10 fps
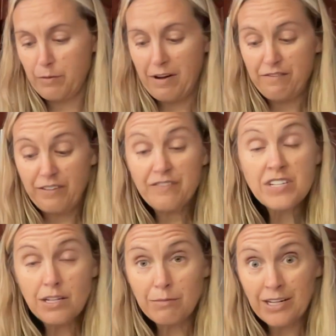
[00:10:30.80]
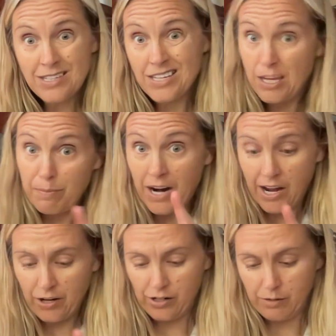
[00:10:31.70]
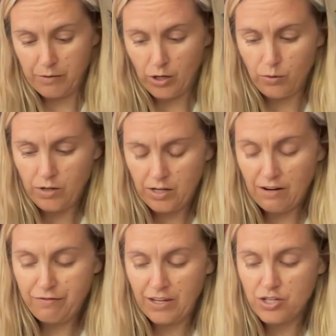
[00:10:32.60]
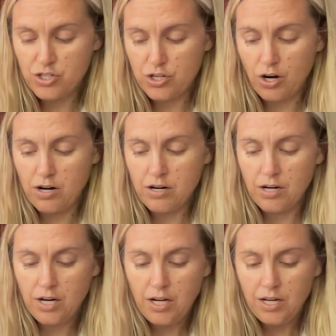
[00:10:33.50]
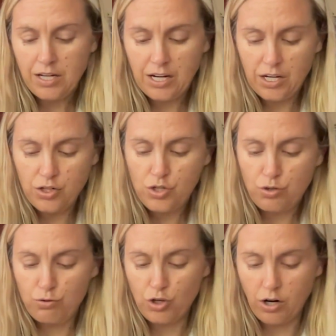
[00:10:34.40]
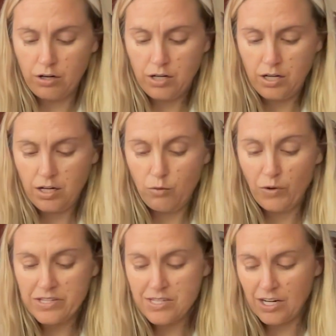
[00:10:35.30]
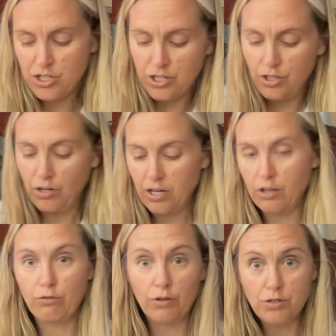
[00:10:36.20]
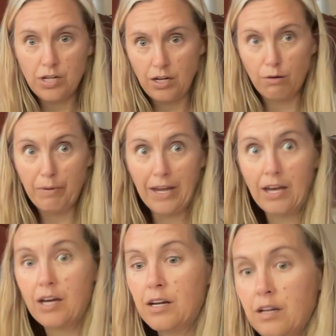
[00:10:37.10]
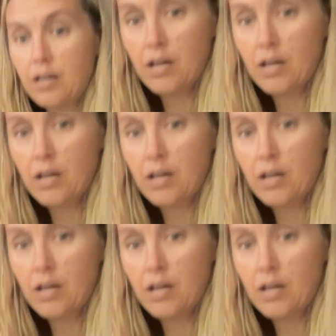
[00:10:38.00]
about 15 minutes. Keep an eye on them though. If they start getting too dark in one section, you can either rotate your pan